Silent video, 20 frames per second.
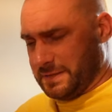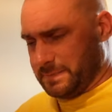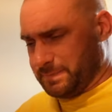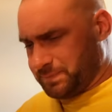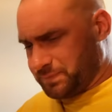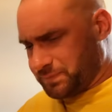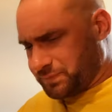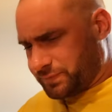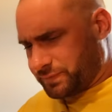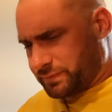
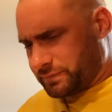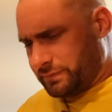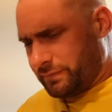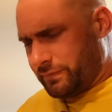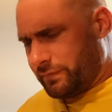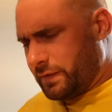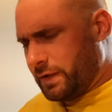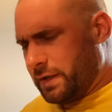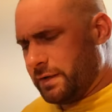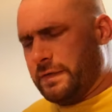
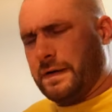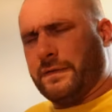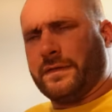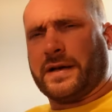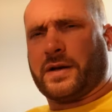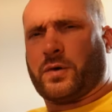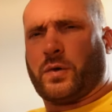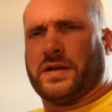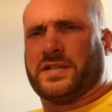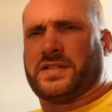if you have
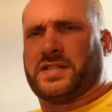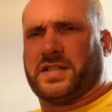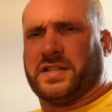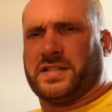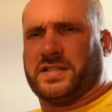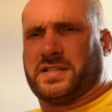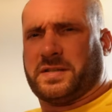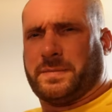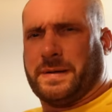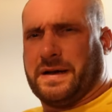any
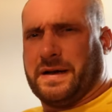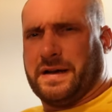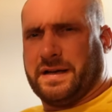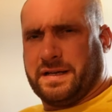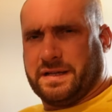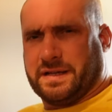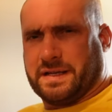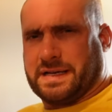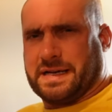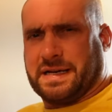questions about
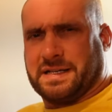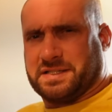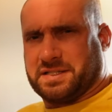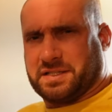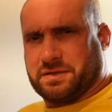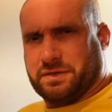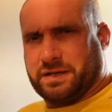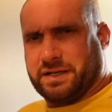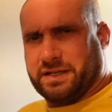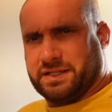any of the
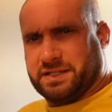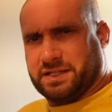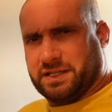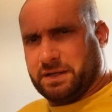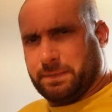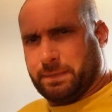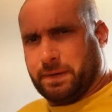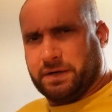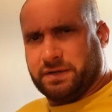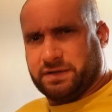categories
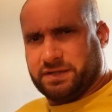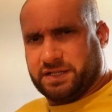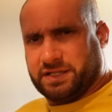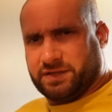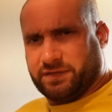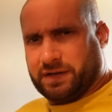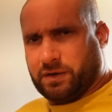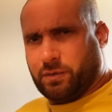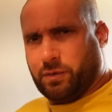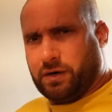and the
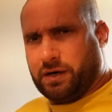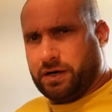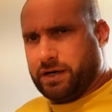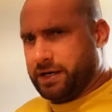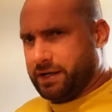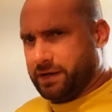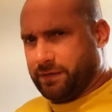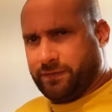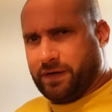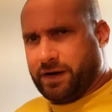poses
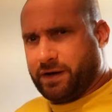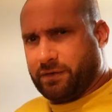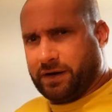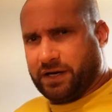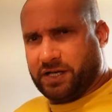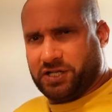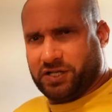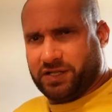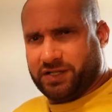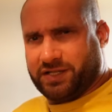required, the
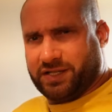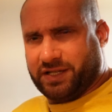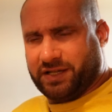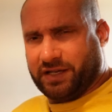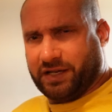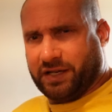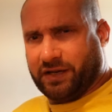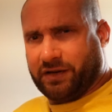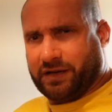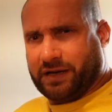federations
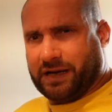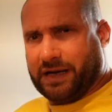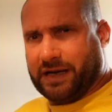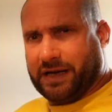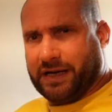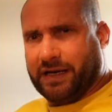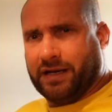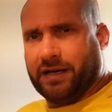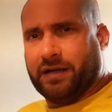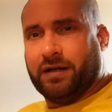in the
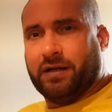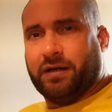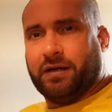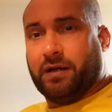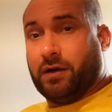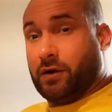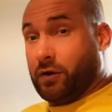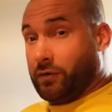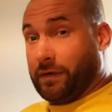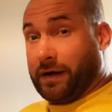UK,
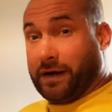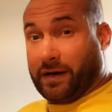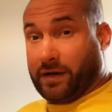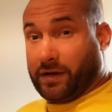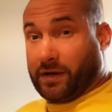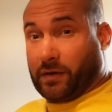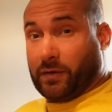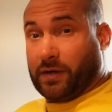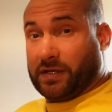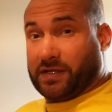or any
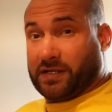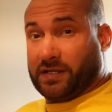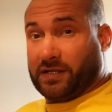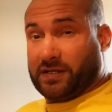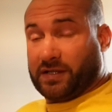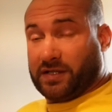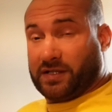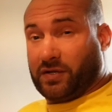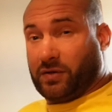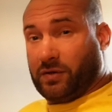other
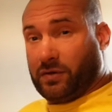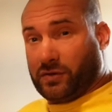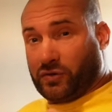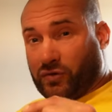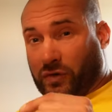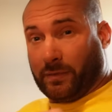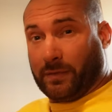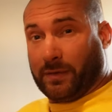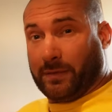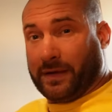questions at all,
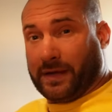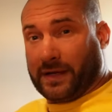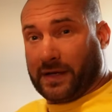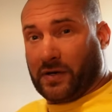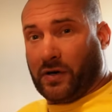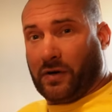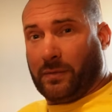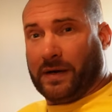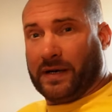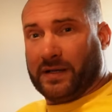drop them in the
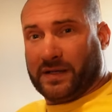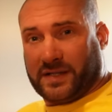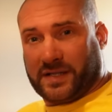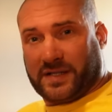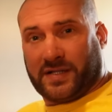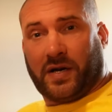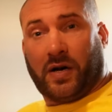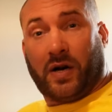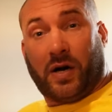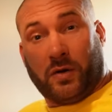
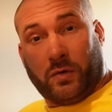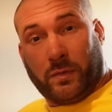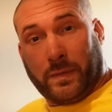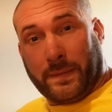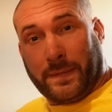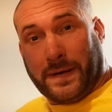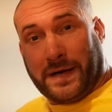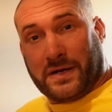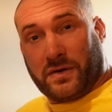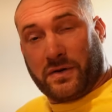comments. I will
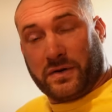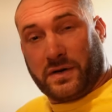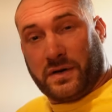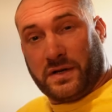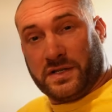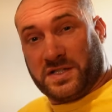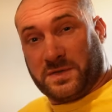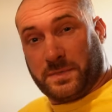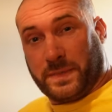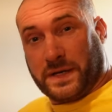be back
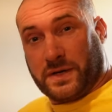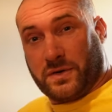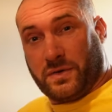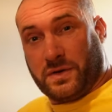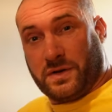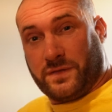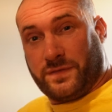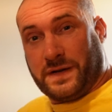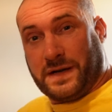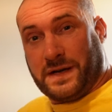online to pick
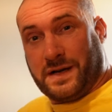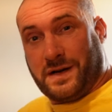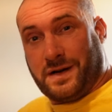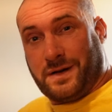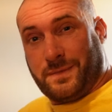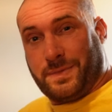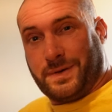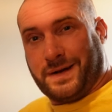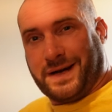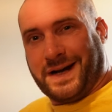all of that
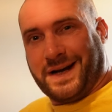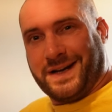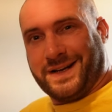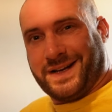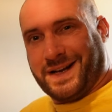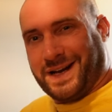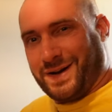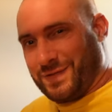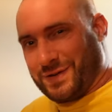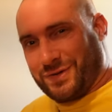up,
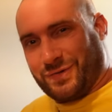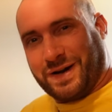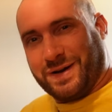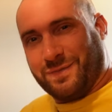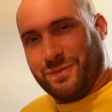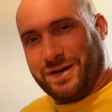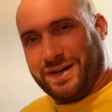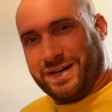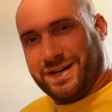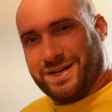and have a
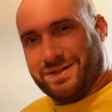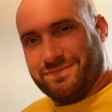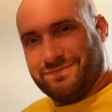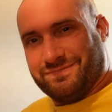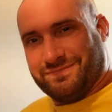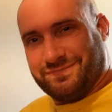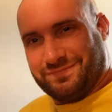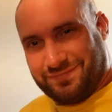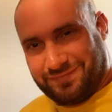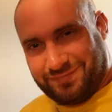great week.
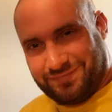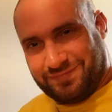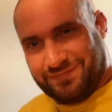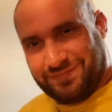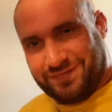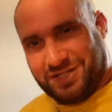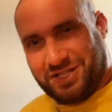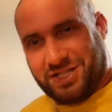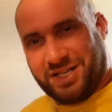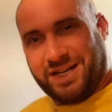
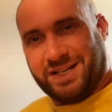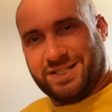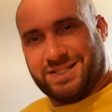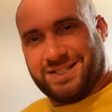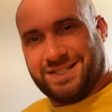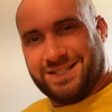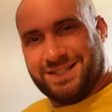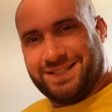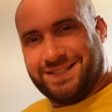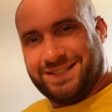
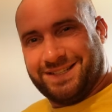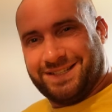Cheers.